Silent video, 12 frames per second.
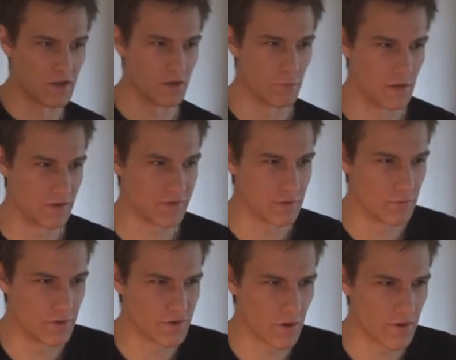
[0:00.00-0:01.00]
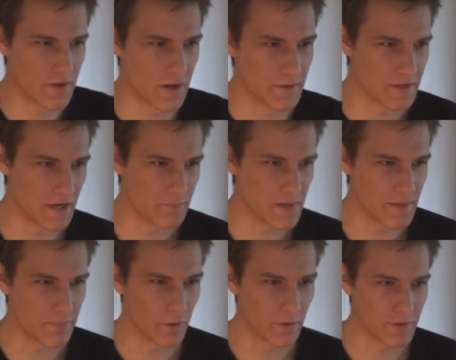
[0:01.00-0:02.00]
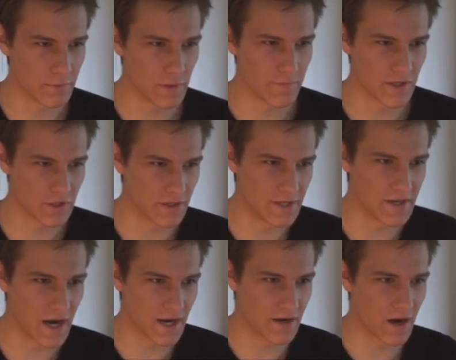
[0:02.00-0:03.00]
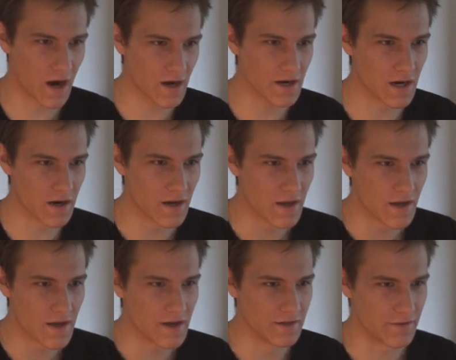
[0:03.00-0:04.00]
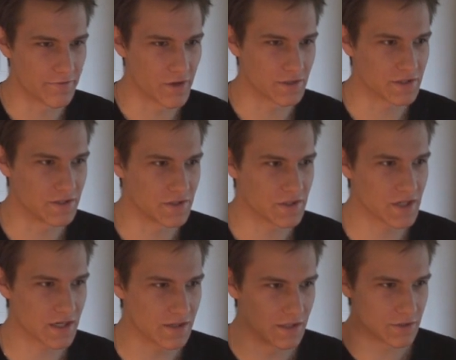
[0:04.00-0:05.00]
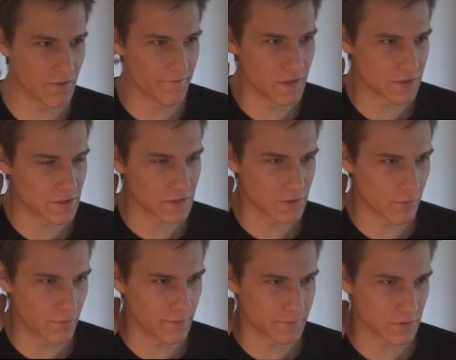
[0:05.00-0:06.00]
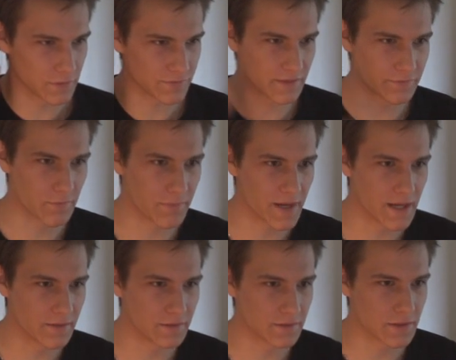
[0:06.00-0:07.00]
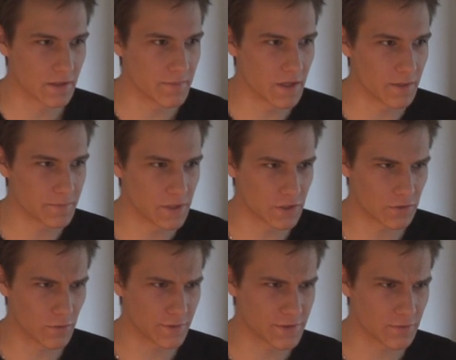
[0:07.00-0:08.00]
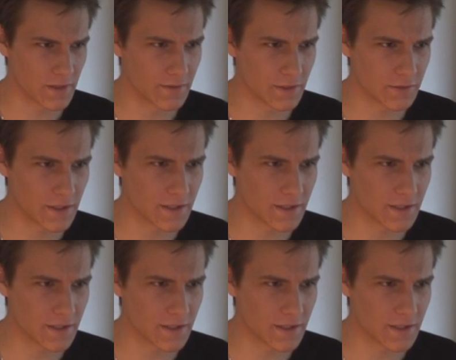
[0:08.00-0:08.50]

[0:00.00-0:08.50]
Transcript: You will soon join the other dead people. You will eventually die in hunger and in thirst and sickness. You'll finish the story of Trolls. Thanks for playing. There's gonna be an update Troll story on the